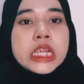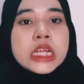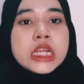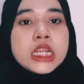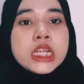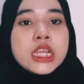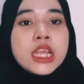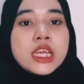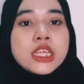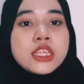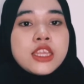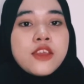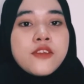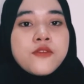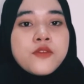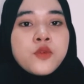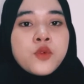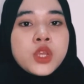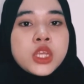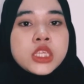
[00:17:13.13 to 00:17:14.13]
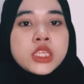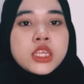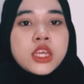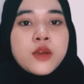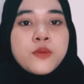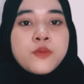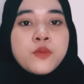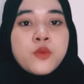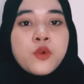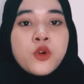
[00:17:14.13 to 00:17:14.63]
relative to its
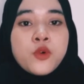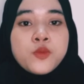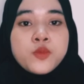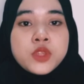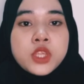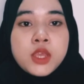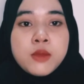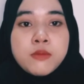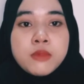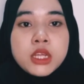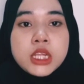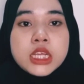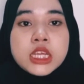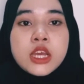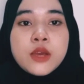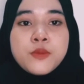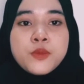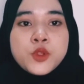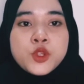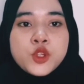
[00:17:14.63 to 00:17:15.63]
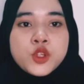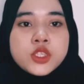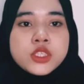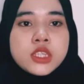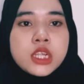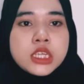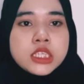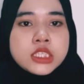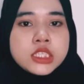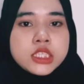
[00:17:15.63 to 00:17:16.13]
optimal capital
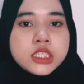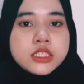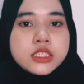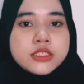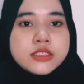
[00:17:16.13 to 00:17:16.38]
structure.